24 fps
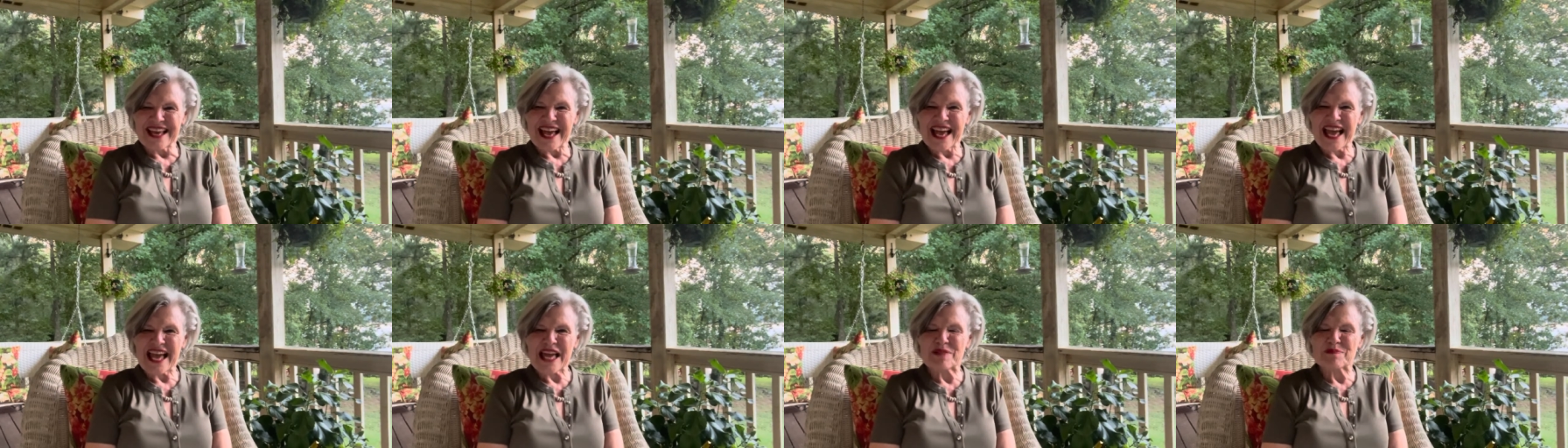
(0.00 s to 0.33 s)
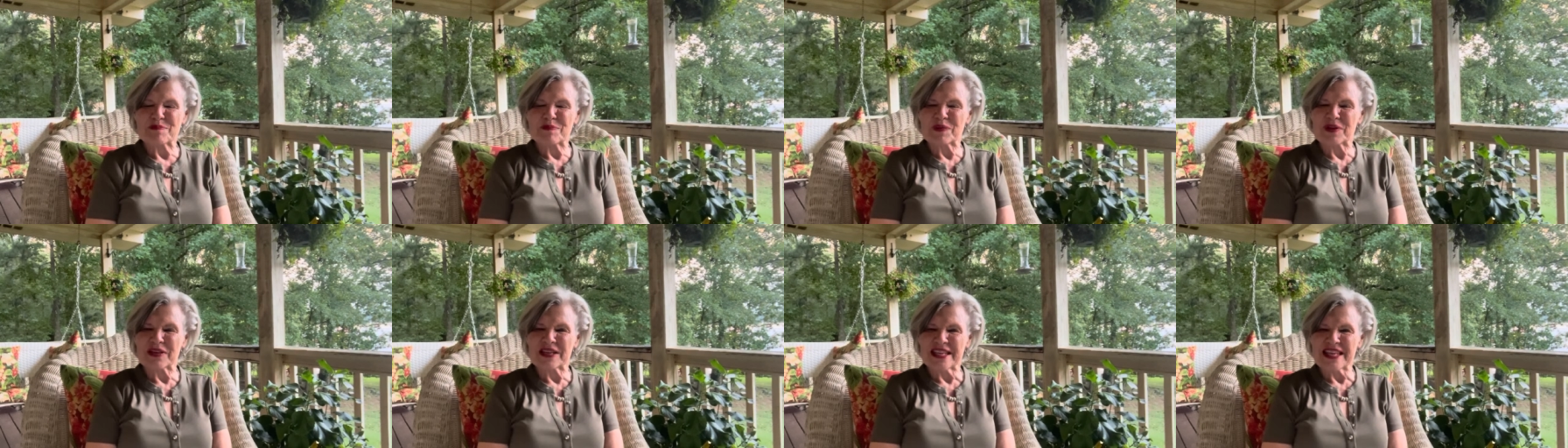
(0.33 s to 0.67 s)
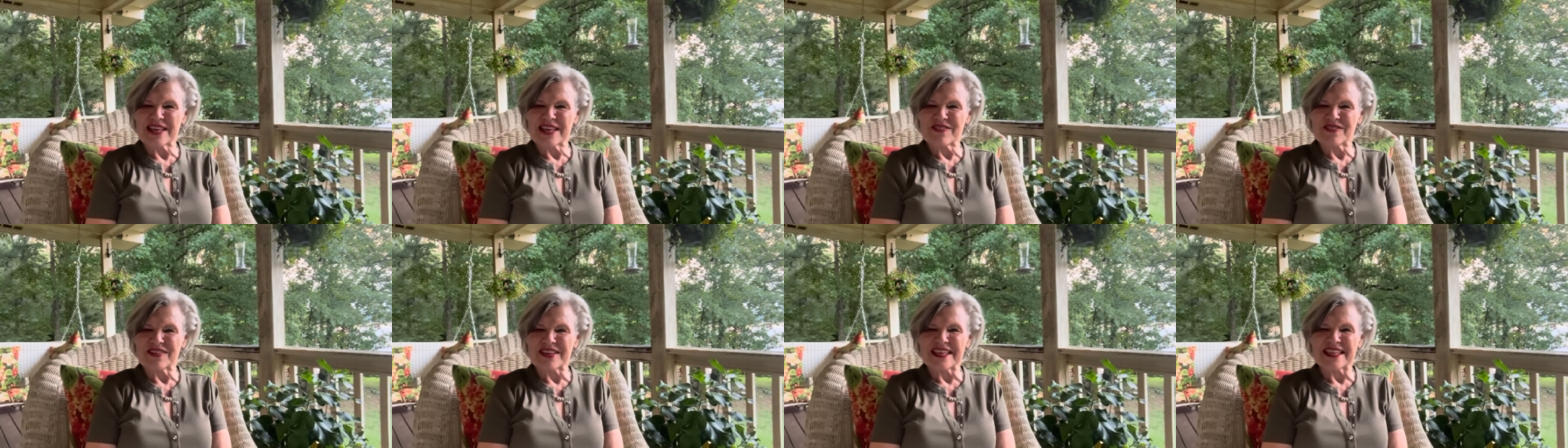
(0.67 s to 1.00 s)
and
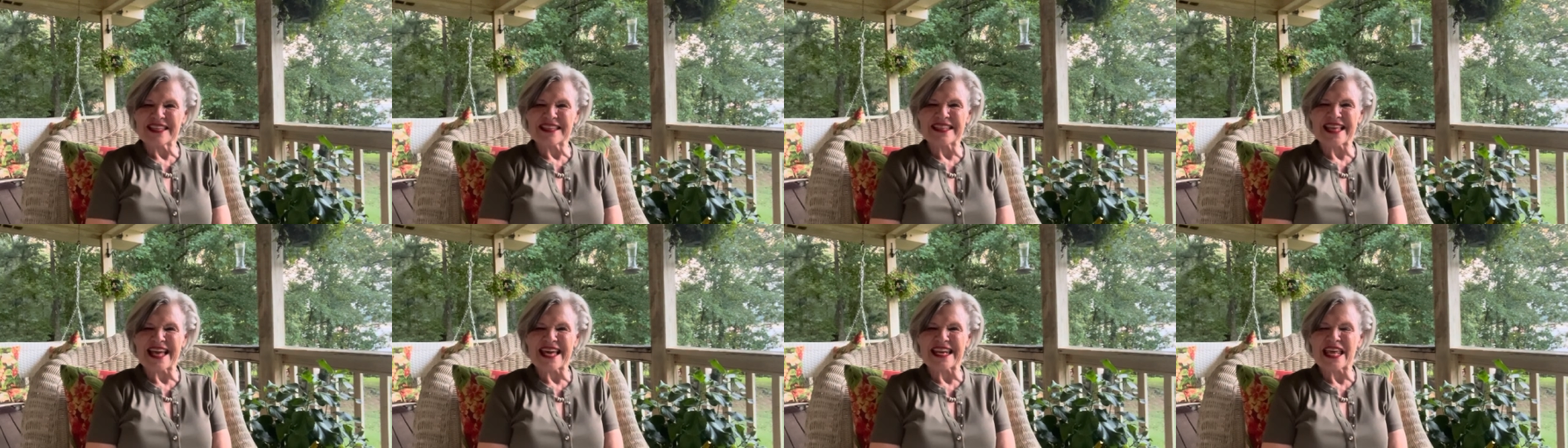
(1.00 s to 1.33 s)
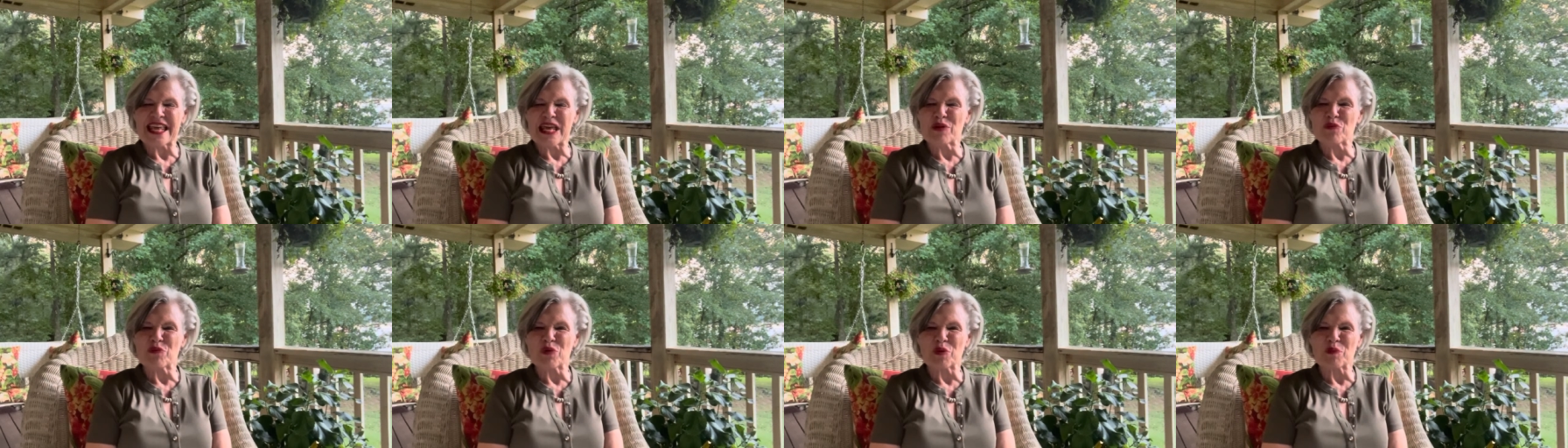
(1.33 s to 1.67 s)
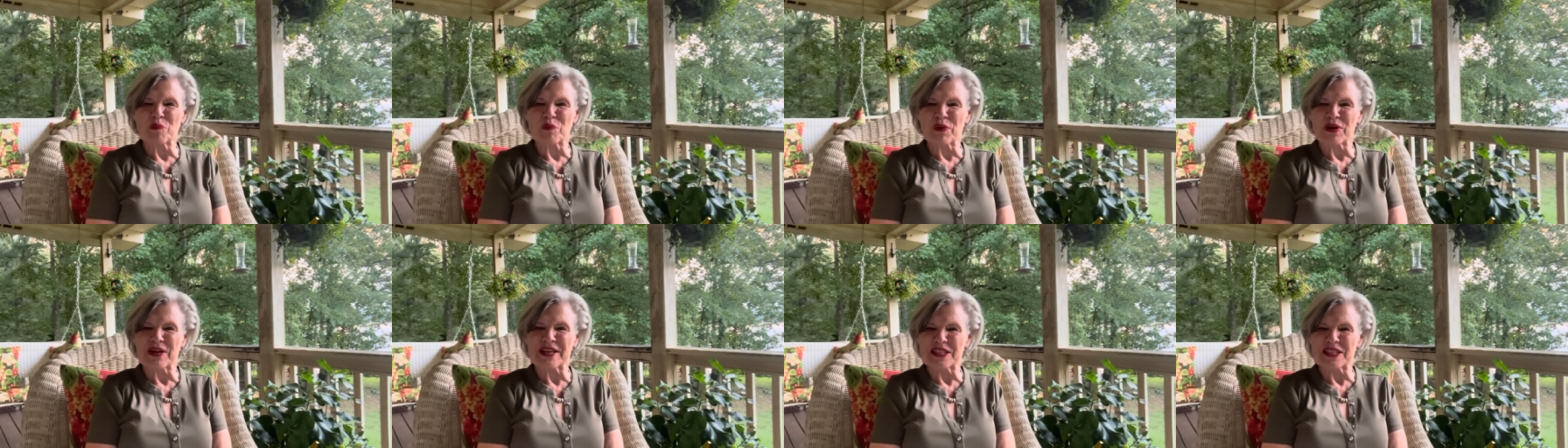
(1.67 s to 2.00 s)
believing that He will
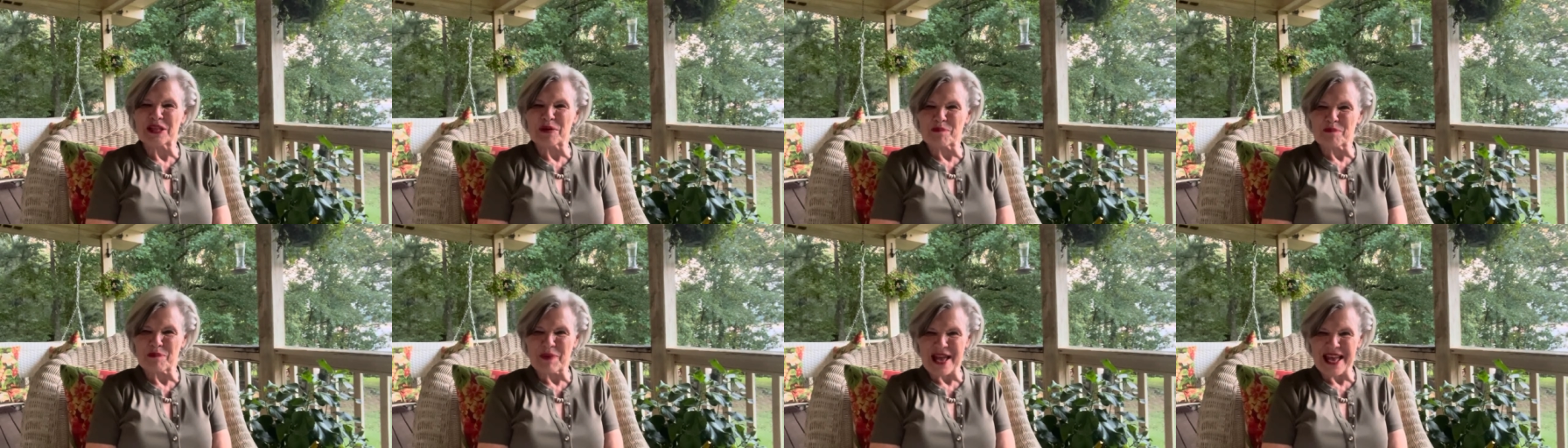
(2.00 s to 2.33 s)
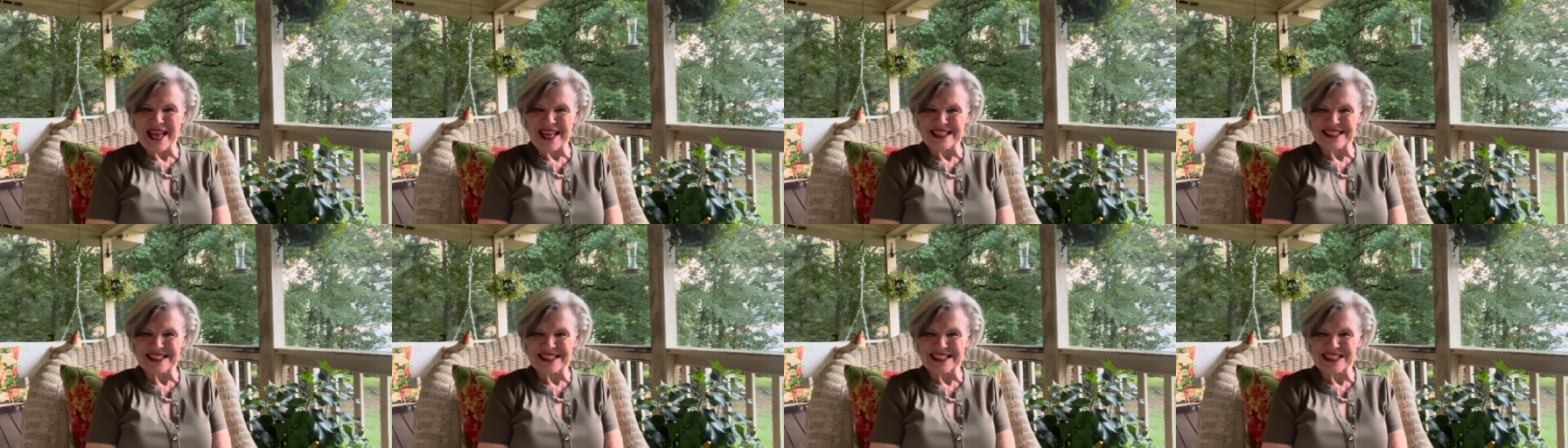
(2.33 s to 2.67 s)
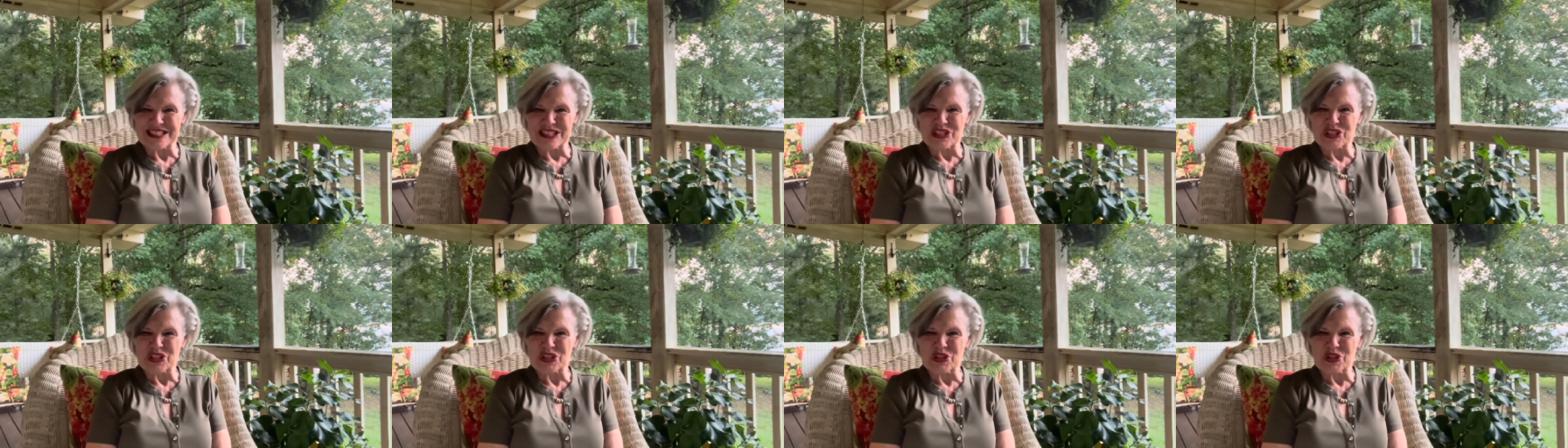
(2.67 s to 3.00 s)
bring the best
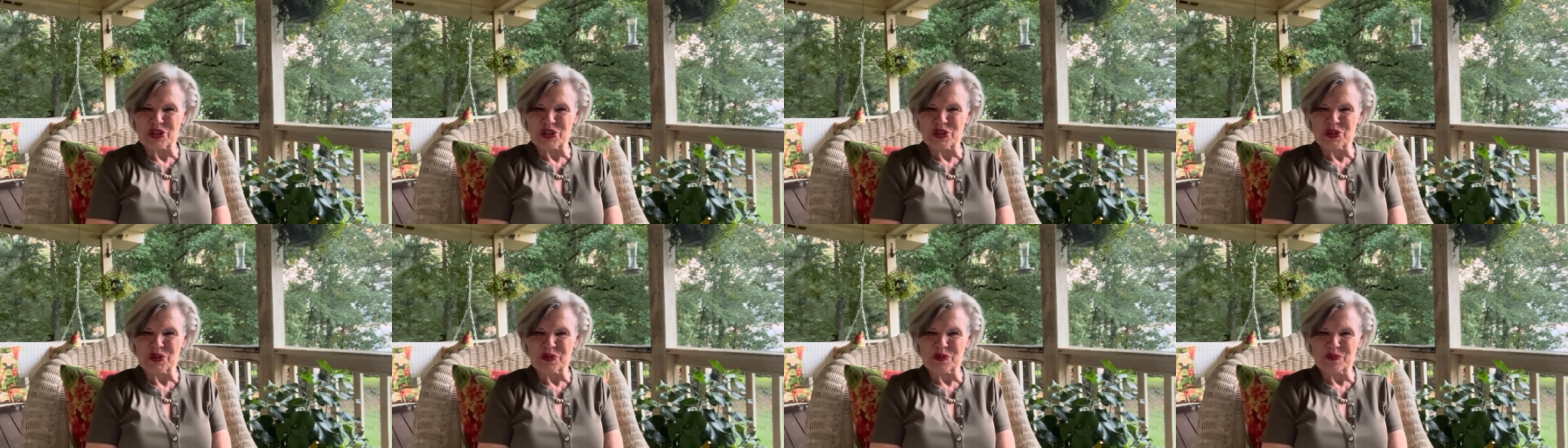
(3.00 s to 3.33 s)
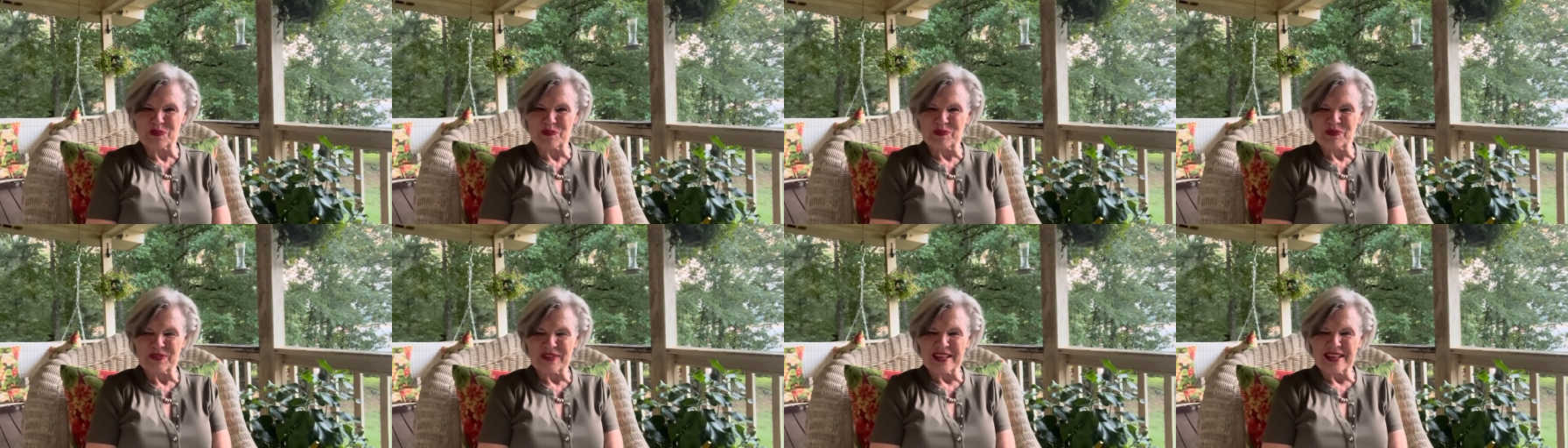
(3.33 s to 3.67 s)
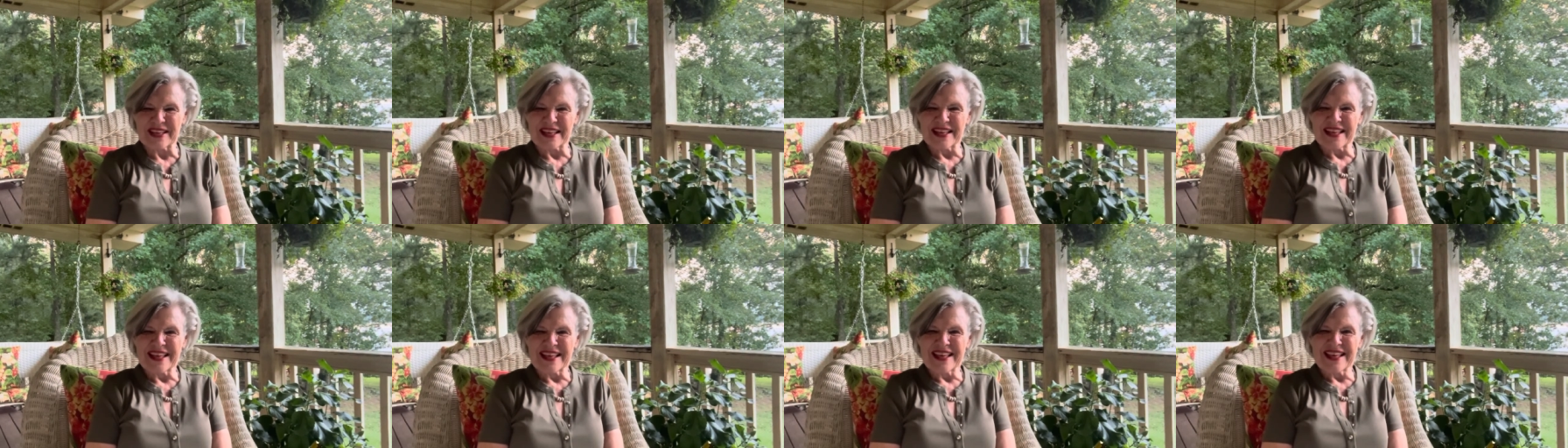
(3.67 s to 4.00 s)
to you,
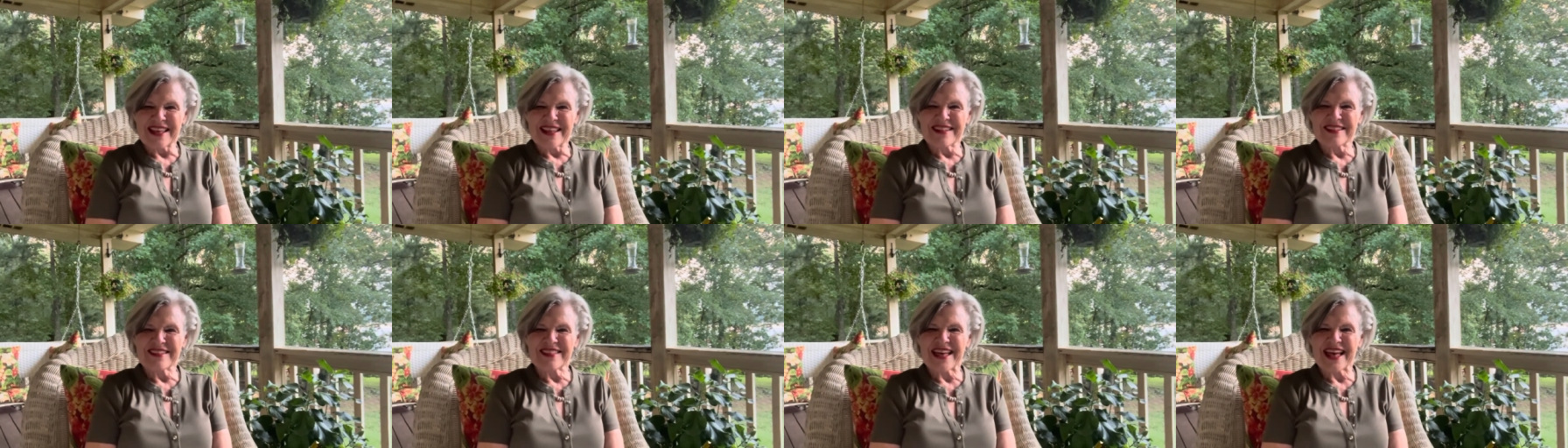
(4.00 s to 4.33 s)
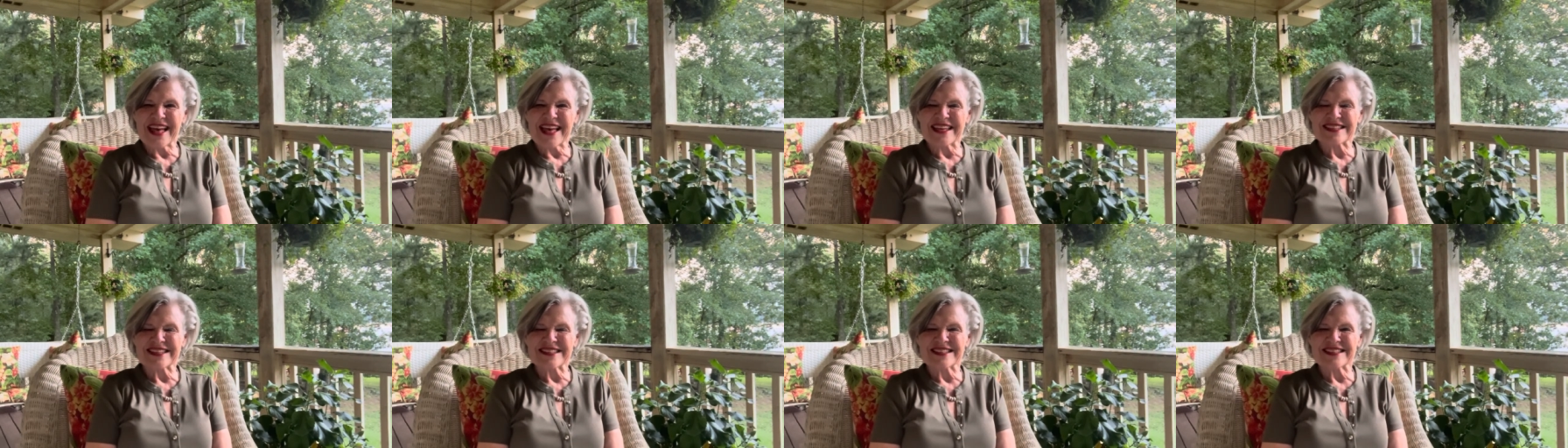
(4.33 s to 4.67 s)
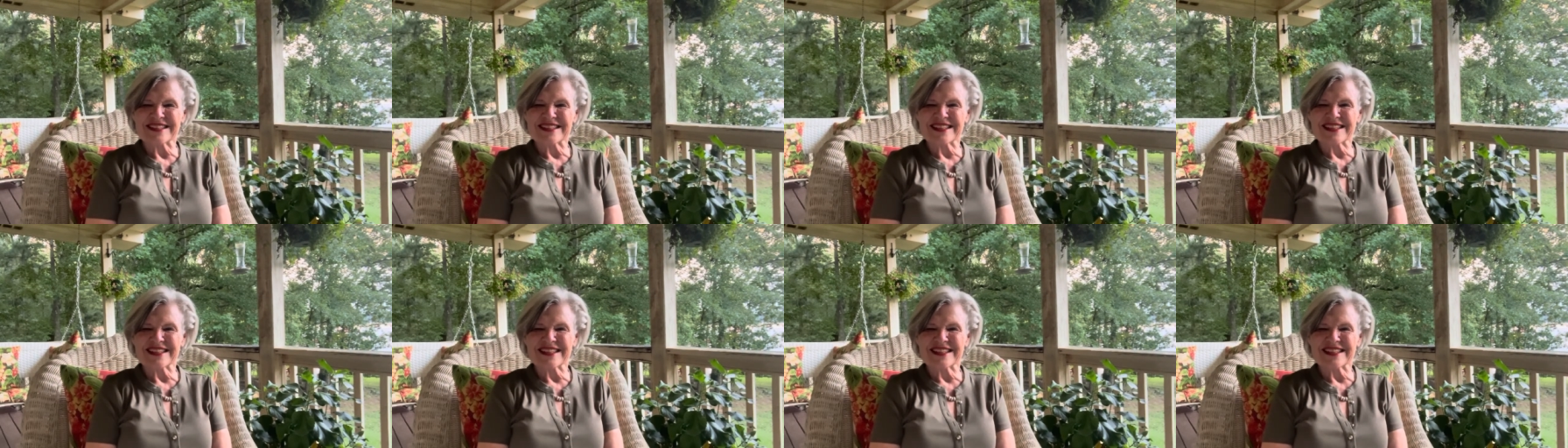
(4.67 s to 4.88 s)
that